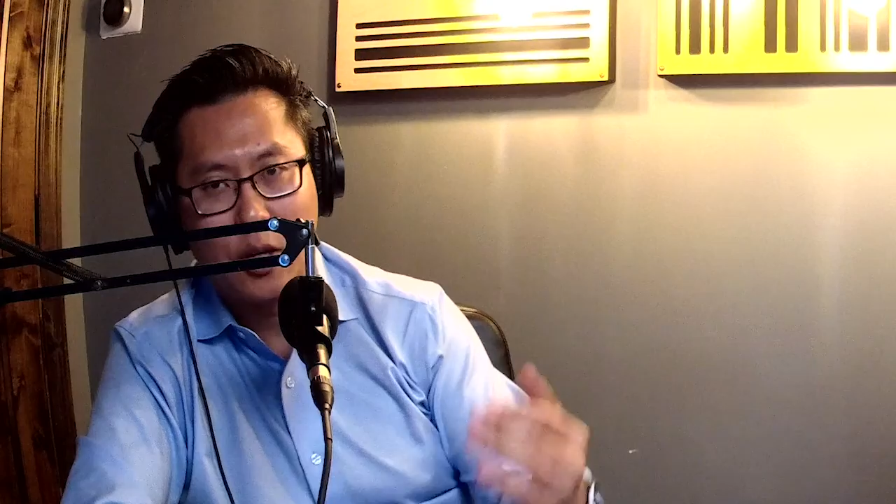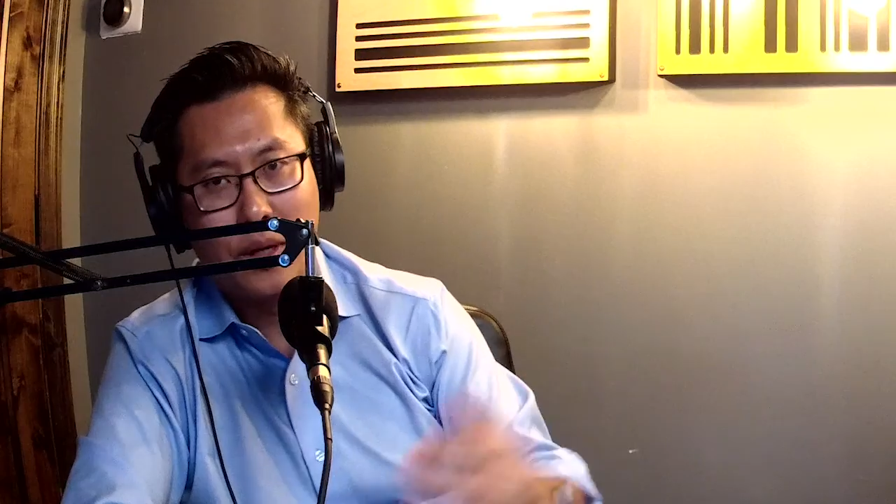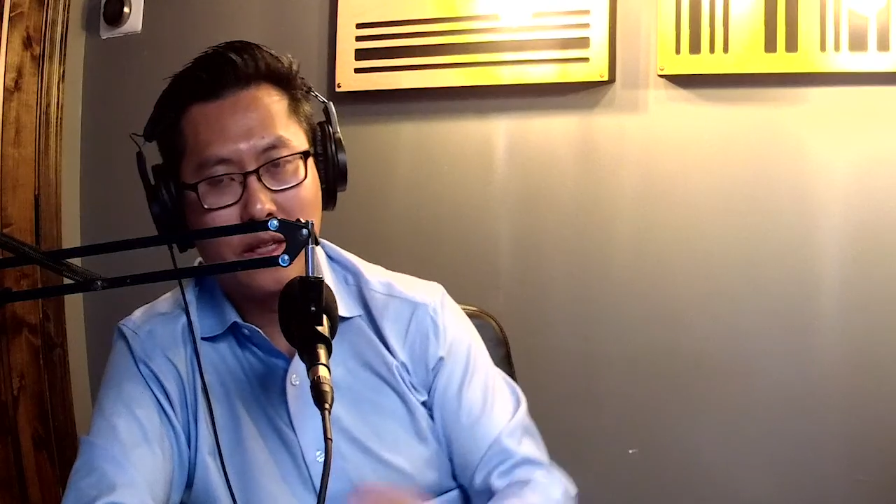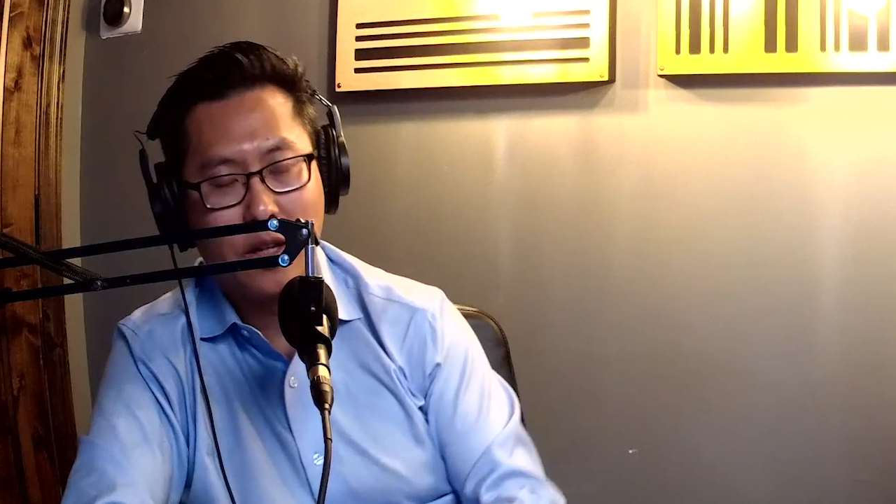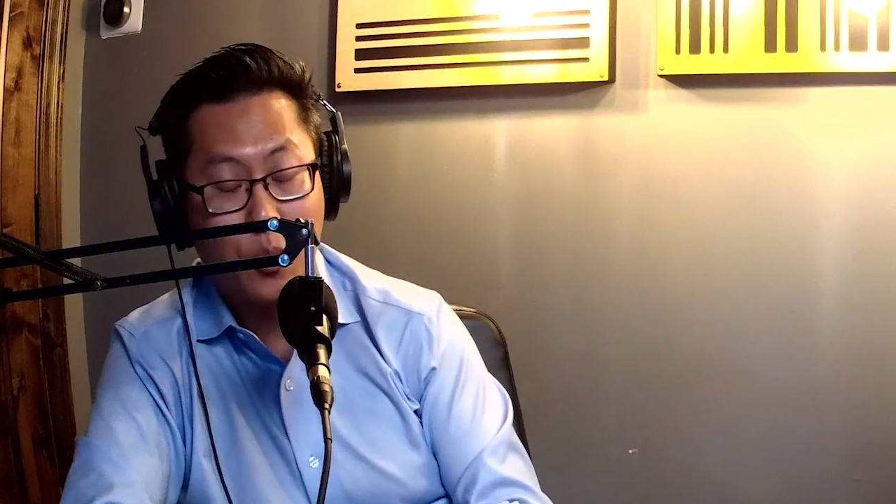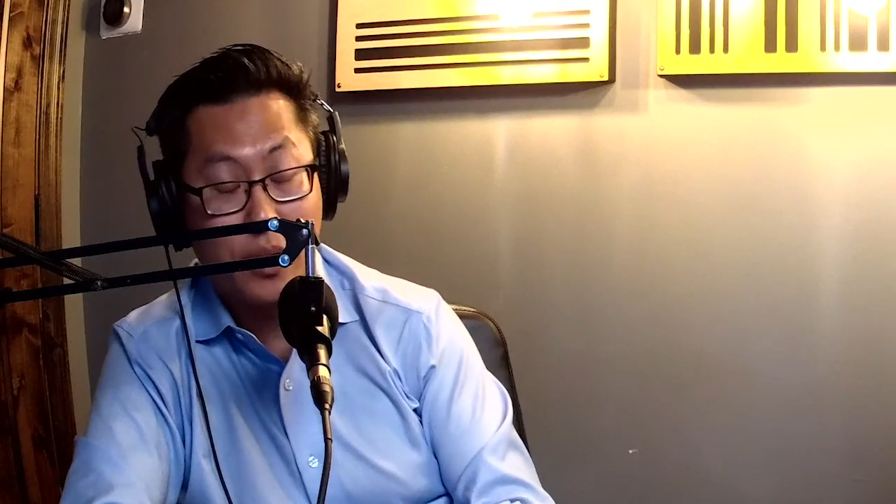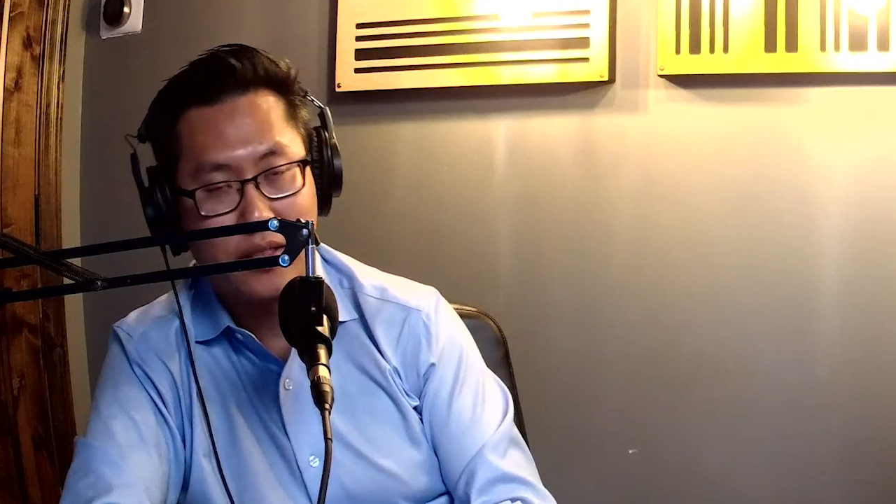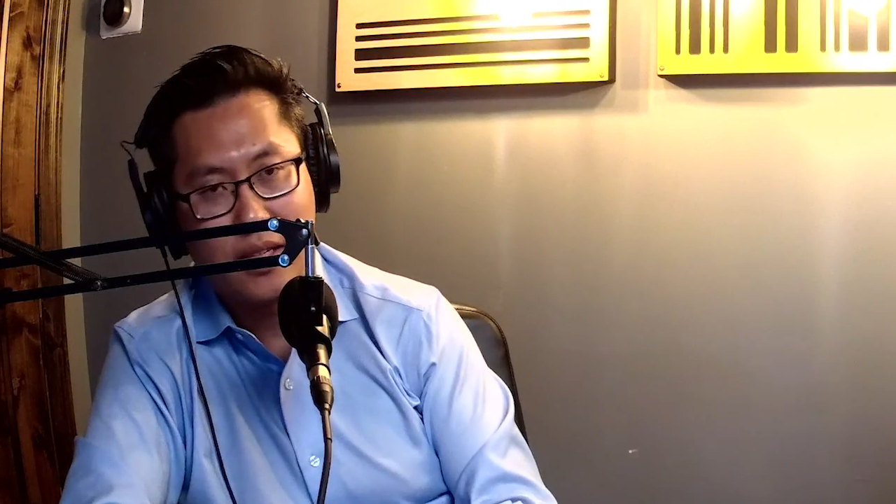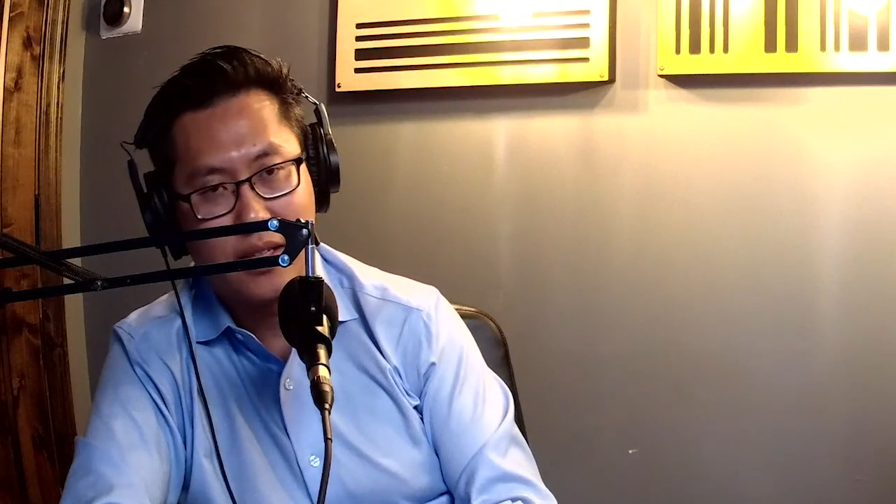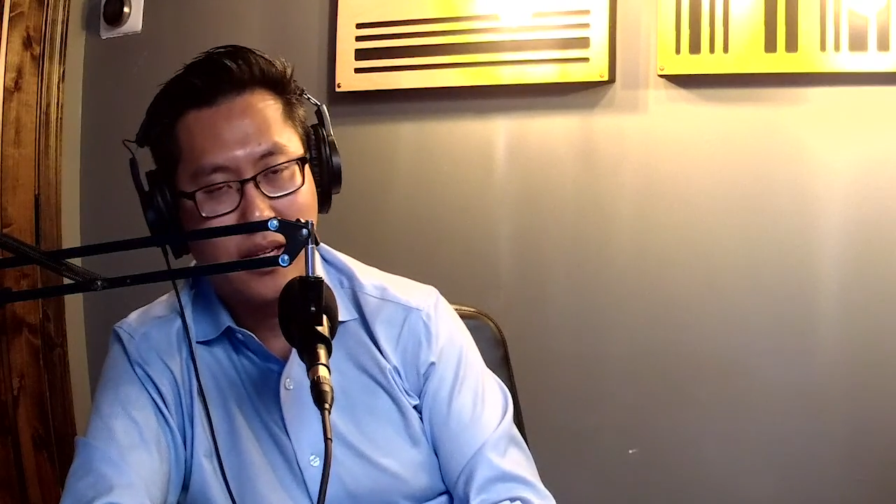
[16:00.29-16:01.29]
going all the way
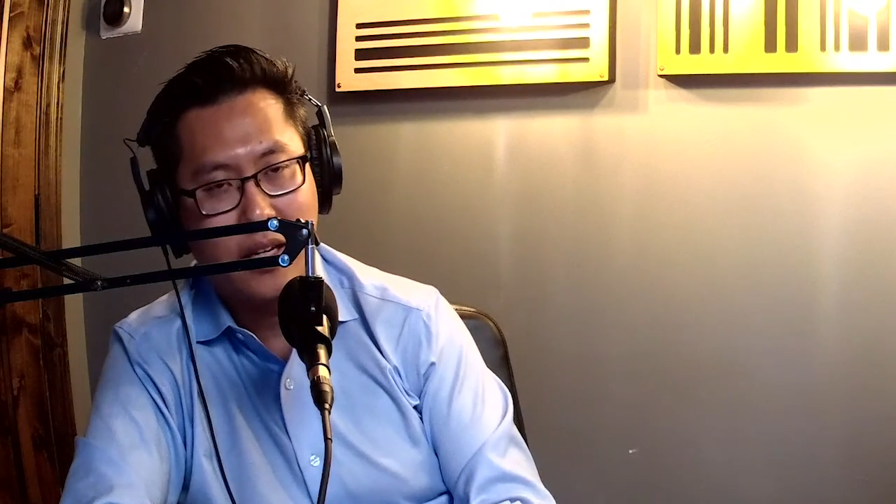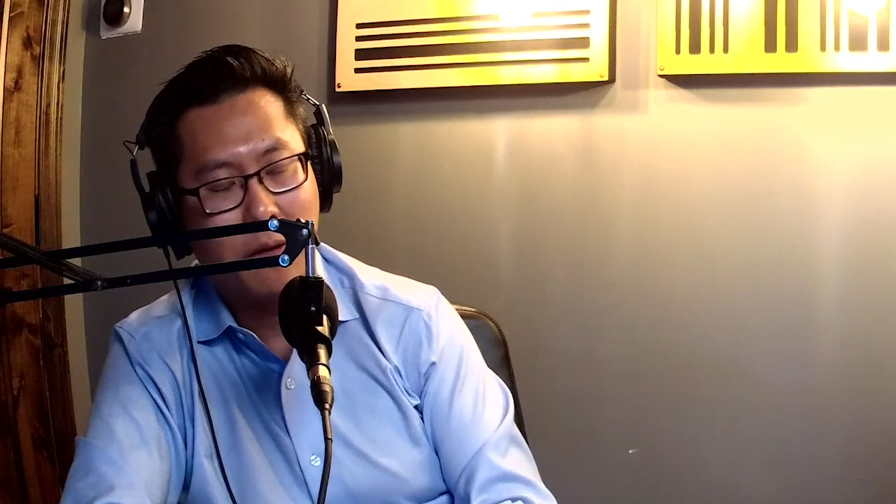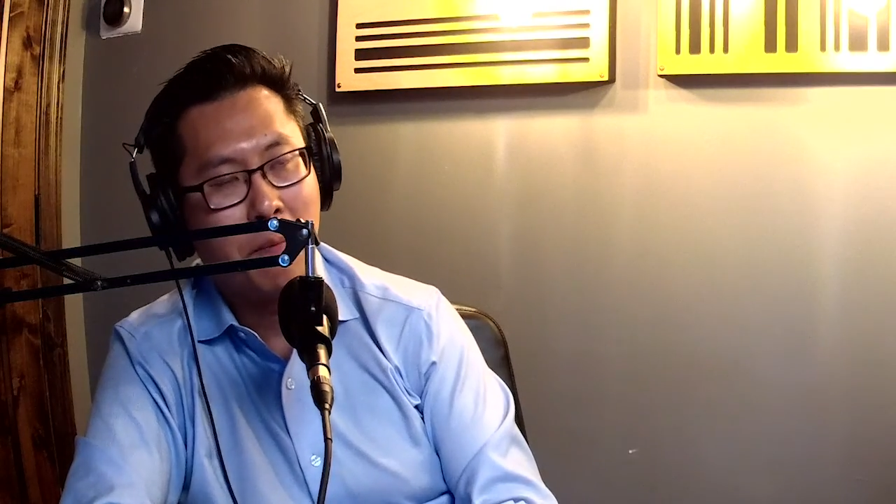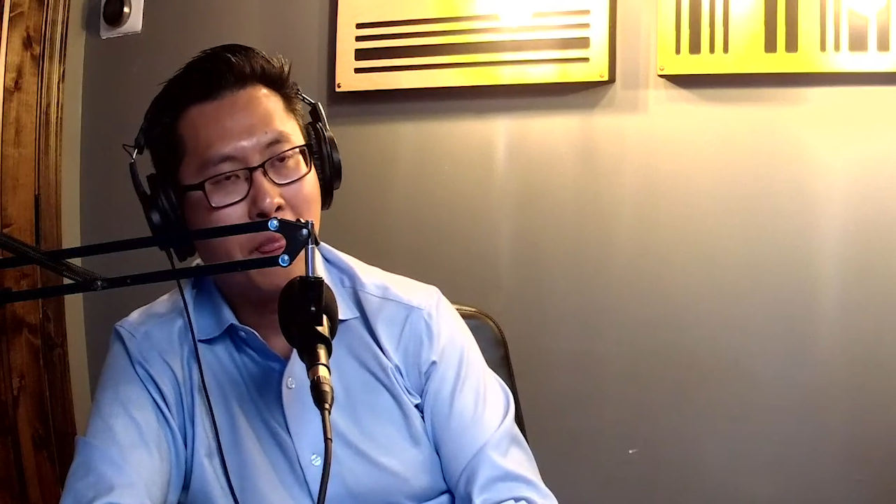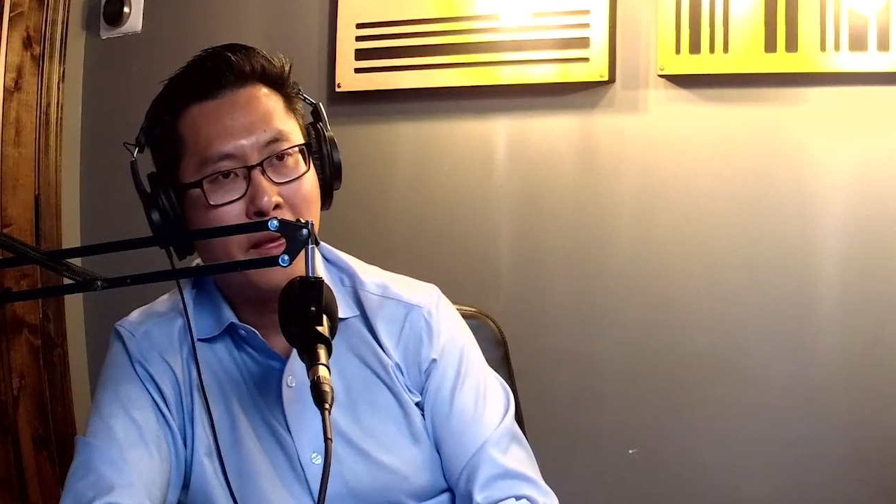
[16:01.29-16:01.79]
to San Diego.